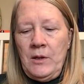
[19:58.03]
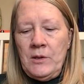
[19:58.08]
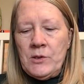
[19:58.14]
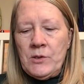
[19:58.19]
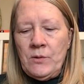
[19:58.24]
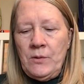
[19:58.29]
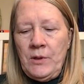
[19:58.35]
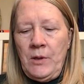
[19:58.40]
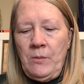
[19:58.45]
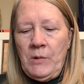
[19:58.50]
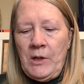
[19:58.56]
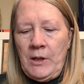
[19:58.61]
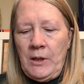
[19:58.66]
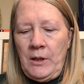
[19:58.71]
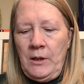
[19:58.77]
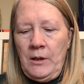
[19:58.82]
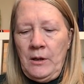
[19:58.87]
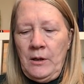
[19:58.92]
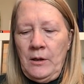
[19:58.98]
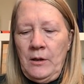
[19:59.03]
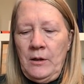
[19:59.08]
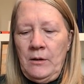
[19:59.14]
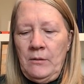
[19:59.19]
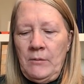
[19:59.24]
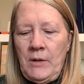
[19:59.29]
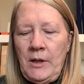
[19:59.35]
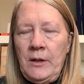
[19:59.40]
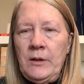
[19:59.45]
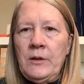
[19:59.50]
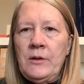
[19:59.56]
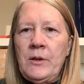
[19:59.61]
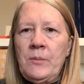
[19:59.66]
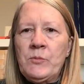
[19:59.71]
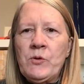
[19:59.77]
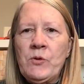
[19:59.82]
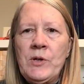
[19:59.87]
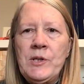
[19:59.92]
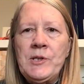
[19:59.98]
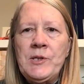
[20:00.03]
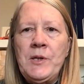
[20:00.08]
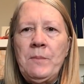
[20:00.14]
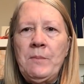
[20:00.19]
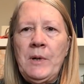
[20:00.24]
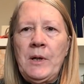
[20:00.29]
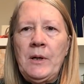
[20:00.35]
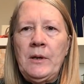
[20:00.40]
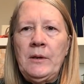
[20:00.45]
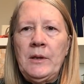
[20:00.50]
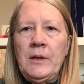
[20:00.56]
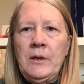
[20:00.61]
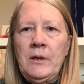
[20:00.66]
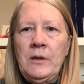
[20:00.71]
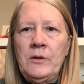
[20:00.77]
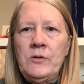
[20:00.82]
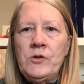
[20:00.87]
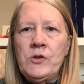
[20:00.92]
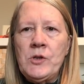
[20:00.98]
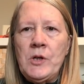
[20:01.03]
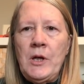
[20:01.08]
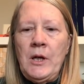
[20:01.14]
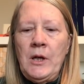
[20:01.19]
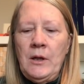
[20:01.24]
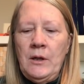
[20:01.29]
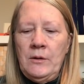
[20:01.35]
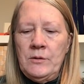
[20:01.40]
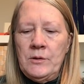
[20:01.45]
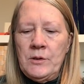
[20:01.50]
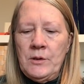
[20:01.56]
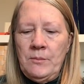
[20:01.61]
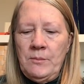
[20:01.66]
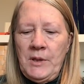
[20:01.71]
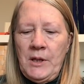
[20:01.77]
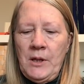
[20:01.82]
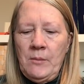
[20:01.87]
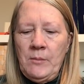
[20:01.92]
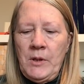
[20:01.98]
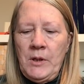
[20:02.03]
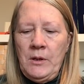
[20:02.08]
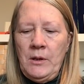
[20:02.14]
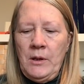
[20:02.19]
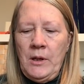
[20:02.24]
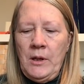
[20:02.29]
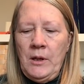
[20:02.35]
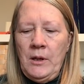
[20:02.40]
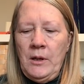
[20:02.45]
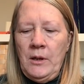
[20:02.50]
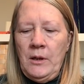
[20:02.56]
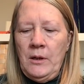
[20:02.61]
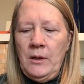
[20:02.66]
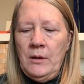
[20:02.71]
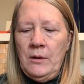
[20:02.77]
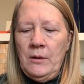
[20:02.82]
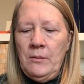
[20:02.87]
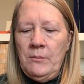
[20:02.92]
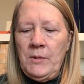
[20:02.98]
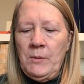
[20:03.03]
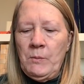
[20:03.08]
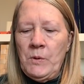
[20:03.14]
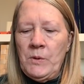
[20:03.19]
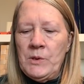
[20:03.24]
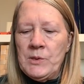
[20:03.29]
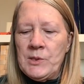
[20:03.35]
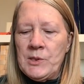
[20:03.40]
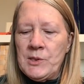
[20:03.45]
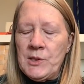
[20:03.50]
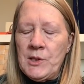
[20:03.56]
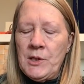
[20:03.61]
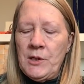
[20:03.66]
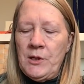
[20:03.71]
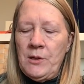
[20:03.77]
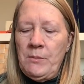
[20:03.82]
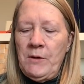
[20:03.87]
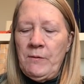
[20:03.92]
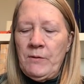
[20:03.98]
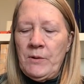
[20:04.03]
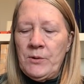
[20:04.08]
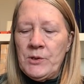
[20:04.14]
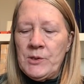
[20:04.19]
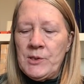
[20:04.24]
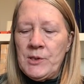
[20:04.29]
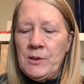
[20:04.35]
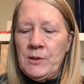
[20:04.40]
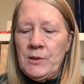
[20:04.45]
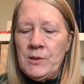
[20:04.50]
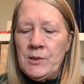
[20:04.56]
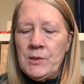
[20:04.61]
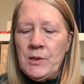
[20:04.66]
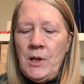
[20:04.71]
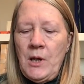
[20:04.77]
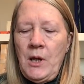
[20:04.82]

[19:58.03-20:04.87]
So anyway, I ended up tracing my lineage and becoming a member of the Society of Mayflower Descendants.